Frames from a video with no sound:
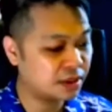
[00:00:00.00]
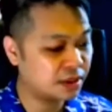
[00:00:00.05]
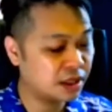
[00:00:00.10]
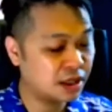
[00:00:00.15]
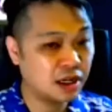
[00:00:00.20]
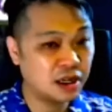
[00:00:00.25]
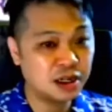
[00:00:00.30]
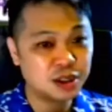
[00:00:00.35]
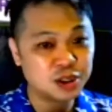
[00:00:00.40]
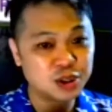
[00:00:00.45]

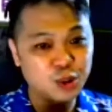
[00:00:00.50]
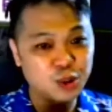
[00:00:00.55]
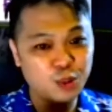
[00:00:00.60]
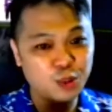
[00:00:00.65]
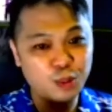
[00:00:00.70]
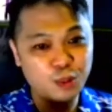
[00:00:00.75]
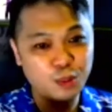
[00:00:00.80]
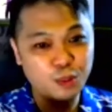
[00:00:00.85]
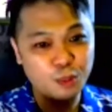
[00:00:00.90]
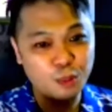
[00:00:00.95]
So
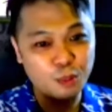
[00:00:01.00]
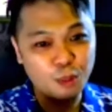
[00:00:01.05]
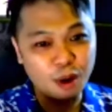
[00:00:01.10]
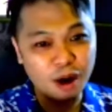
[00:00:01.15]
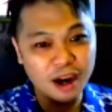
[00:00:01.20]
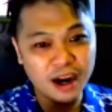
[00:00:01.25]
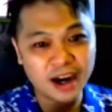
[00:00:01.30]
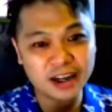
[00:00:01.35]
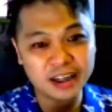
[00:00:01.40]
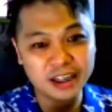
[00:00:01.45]
what are
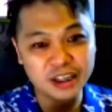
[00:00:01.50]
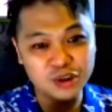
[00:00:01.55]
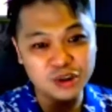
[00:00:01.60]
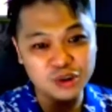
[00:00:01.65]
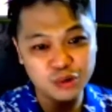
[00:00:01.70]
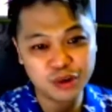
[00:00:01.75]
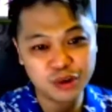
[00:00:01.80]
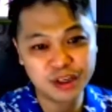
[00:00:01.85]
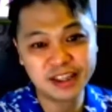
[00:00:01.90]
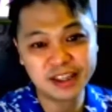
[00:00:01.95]
the three
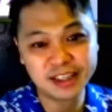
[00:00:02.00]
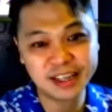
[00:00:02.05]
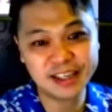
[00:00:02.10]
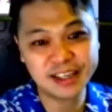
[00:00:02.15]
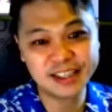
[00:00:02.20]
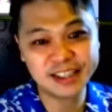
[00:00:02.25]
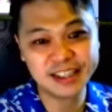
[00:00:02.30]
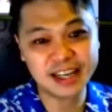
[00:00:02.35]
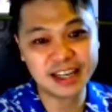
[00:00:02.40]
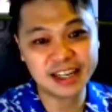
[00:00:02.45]
things
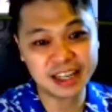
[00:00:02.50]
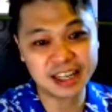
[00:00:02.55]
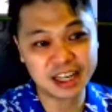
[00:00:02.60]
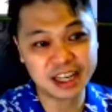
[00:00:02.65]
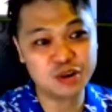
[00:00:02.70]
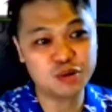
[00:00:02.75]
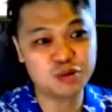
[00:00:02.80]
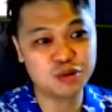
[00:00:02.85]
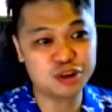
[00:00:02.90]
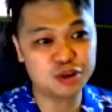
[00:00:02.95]
that they
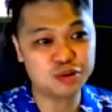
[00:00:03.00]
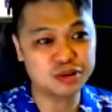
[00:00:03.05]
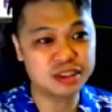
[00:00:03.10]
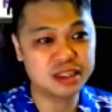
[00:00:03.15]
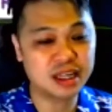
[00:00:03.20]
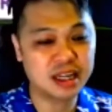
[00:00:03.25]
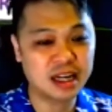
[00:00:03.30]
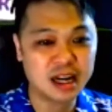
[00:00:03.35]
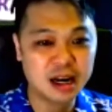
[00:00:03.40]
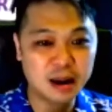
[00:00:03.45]
introduced?
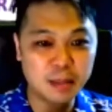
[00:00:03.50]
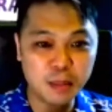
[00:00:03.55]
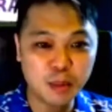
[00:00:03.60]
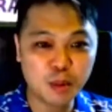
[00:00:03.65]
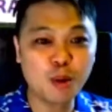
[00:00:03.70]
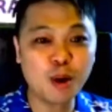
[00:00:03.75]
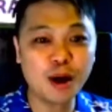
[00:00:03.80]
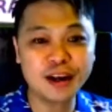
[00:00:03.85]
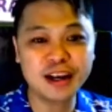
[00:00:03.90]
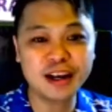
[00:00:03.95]
Number
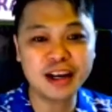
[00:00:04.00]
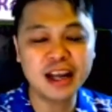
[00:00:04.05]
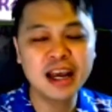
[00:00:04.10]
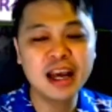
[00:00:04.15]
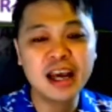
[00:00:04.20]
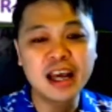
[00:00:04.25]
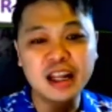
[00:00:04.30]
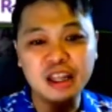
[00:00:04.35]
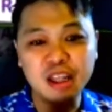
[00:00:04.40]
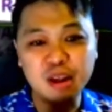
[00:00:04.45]
one,
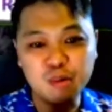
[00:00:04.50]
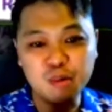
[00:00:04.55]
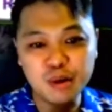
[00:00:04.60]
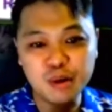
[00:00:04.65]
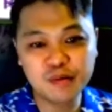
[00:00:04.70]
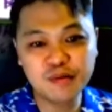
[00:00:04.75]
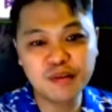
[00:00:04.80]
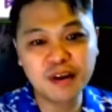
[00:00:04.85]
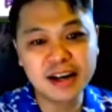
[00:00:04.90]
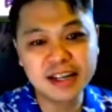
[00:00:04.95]
they
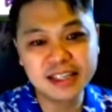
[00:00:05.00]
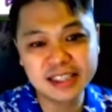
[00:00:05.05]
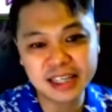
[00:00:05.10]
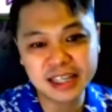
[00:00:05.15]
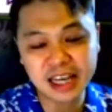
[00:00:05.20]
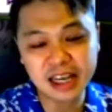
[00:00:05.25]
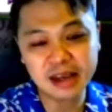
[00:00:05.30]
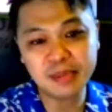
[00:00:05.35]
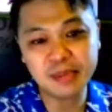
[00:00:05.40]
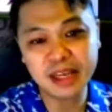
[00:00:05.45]
revised the
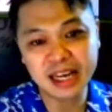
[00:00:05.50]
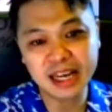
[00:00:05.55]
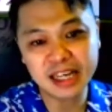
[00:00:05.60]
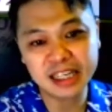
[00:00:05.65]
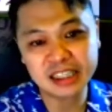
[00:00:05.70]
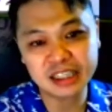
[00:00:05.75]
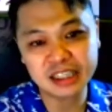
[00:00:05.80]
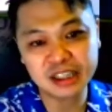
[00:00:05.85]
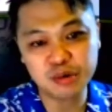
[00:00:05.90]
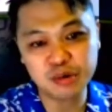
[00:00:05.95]
ABSD
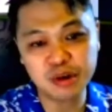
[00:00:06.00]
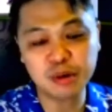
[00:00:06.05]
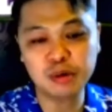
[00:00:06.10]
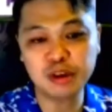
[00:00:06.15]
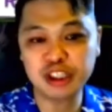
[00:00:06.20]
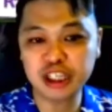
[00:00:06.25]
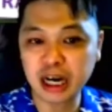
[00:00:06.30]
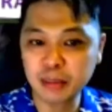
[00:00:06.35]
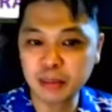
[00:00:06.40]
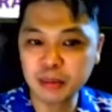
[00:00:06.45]
rate, which I'm
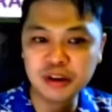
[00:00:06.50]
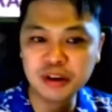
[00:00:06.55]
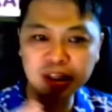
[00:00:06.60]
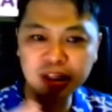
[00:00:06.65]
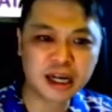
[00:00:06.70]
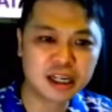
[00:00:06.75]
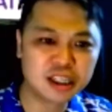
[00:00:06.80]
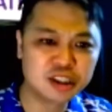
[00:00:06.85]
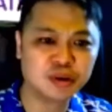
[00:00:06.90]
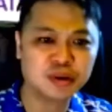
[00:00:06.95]
going to touch
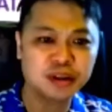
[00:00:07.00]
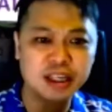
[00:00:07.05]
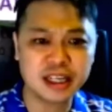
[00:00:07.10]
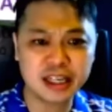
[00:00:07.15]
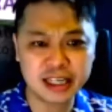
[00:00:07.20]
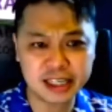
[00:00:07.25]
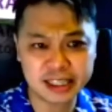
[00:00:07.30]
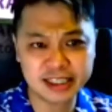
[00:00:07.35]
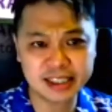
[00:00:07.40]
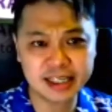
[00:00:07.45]
on the next
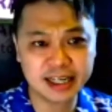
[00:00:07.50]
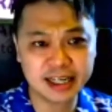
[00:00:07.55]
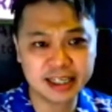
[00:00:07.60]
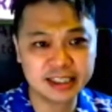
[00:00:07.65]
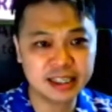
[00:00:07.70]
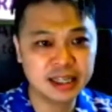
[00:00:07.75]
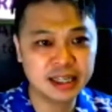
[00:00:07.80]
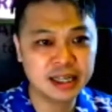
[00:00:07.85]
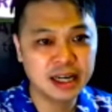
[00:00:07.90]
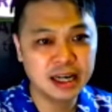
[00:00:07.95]
slide.
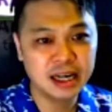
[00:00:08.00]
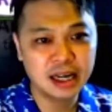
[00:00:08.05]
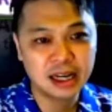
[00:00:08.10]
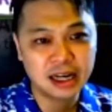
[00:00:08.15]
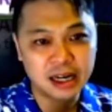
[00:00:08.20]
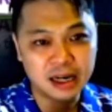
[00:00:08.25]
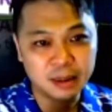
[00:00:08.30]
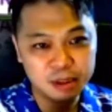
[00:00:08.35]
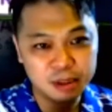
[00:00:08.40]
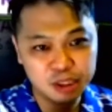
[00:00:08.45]
Number
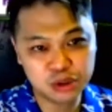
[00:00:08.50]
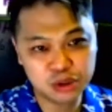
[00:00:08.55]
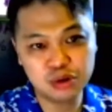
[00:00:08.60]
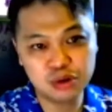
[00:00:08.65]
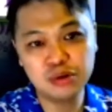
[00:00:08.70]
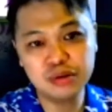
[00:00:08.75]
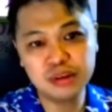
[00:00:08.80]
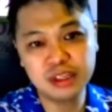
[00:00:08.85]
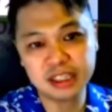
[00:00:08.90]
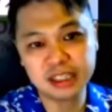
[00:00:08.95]
two, they
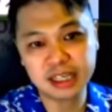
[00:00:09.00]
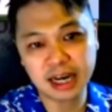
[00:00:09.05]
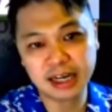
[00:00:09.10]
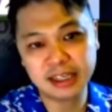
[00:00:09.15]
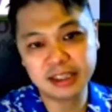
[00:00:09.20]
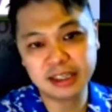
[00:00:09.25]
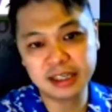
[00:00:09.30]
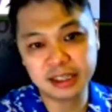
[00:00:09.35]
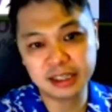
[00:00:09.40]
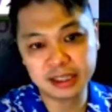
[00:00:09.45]
tightened the
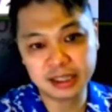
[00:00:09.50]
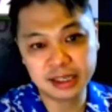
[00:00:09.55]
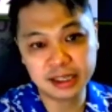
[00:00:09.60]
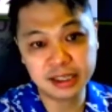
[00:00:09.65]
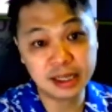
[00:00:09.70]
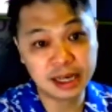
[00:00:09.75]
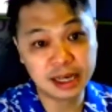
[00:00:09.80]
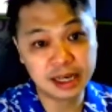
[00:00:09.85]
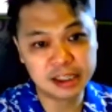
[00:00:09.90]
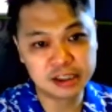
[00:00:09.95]

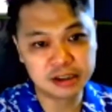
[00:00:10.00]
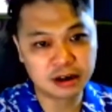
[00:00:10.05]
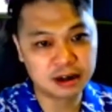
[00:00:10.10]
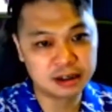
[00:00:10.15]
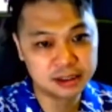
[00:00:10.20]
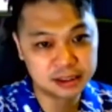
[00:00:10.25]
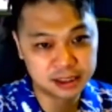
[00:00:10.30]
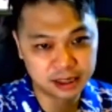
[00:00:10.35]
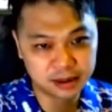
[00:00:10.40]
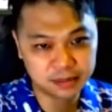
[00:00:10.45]
TDSR,
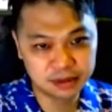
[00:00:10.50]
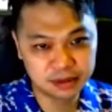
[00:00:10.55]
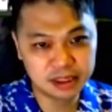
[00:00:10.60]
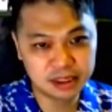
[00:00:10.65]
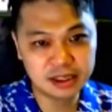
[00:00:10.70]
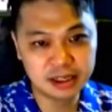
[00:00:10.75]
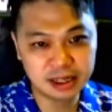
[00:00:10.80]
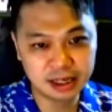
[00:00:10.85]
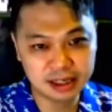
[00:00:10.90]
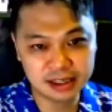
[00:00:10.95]
something that
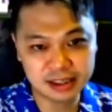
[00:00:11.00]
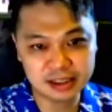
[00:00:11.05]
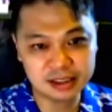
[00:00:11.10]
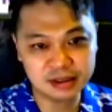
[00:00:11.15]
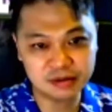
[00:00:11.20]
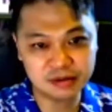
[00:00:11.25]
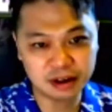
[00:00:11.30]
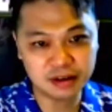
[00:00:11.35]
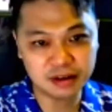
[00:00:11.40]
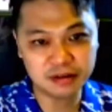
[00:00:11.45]
is
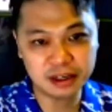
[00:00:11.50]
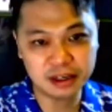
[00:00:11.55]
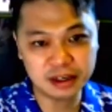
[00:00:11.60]
very